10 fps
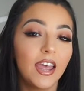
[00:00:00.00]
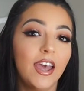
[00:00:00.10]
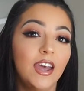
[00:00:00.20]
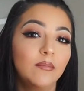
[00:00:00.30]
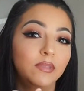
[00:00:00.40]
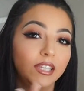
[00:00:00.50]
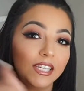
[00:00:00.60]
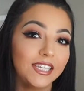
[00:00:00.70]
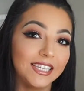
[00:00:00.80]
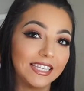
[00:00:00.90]
And
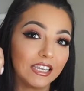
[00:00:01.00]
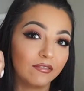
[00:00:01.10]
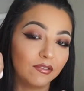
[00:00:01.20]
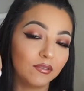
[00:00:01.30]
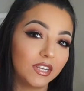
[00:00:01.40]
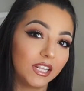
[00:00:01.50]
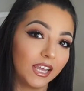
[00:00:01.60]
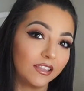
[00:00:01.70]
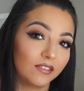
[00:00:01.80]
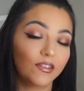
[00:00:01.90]
please, if you did
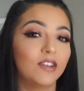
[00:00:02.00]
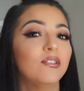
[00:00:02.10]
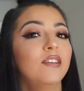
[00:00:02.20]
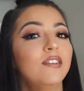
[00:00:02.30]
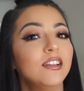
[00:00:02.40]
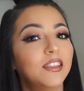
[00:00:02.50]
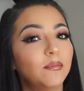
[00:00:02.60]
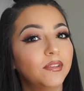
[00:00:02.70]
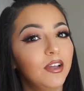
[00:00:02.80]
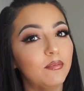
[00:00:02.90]
like this video, give it a
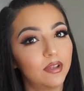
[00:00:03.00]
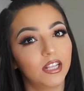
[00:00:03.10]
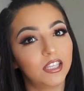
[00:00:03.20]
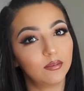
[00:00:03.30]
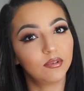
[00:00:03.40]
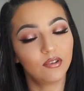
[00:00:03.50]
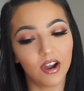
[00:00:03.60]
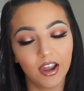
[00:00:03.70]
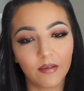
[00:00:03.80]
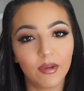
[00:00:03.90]
thumbs up and
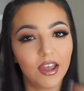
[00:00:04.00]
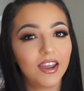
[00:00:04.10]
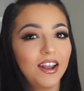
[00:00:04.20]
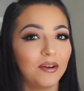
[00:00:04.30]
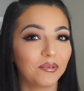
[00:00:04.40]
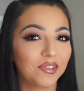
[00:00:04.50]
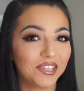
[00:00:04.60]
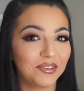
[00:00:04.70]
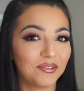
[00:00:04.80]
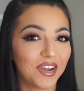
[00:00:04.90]
subscribe, and I will
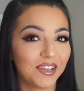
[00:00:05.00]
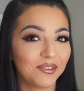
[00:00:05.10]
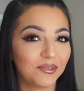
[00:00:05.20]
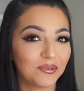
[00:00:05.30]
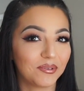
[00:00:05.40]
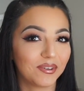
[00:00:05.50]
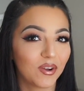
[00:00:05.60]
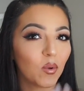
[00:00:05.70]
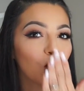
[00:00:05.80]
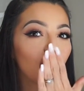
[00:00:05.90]
see you guys
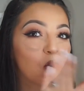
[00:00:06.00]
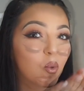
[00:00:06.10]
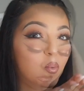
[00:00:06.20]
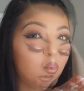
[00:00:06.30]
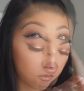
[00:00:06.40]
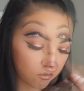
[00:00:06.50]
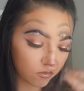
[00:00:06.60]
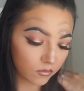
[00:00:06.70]
soon.